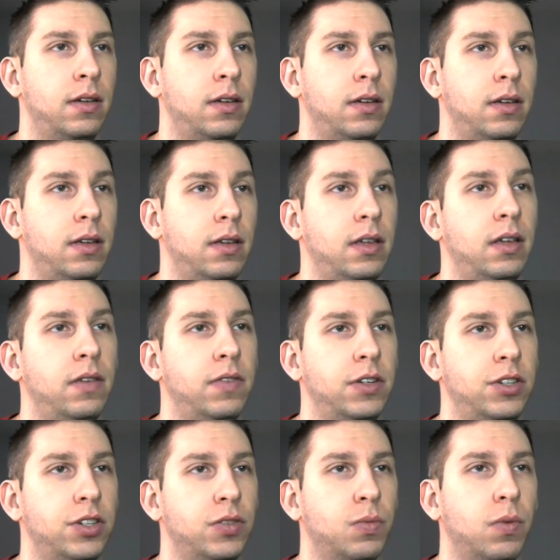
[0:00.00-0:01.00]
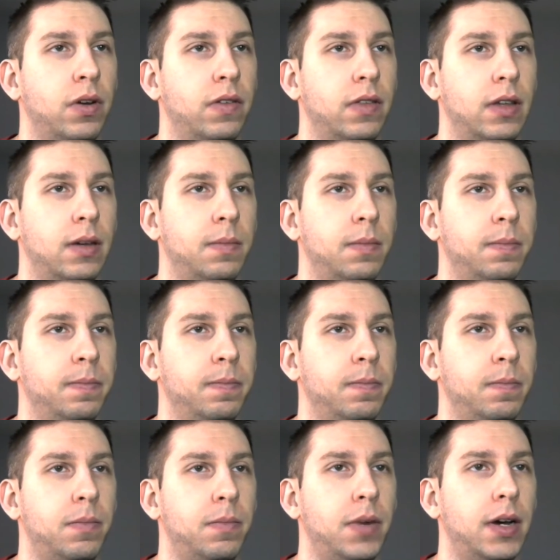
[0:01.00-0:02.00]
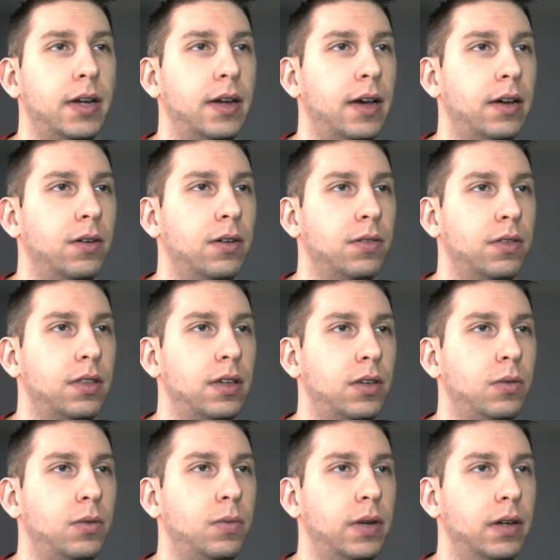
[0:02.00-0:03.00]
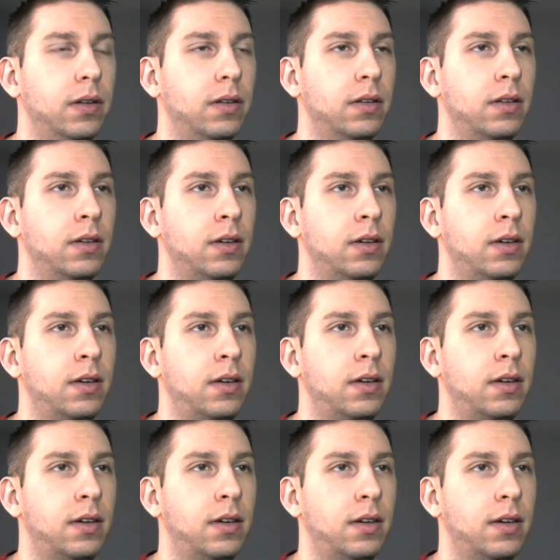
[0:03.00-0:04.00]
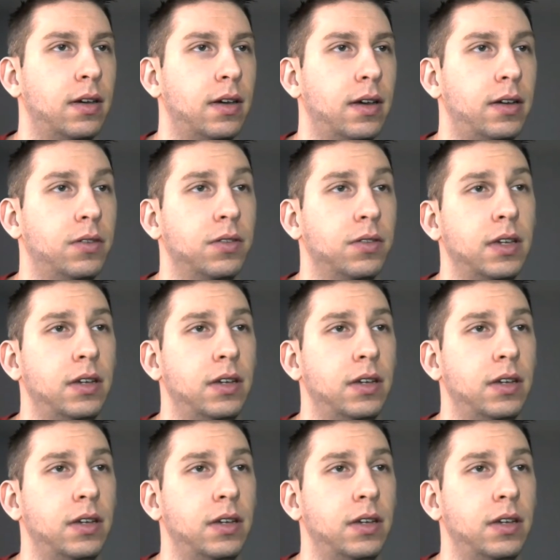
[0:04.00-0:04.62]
even just one of them, but I don't think you will. I don't think you'll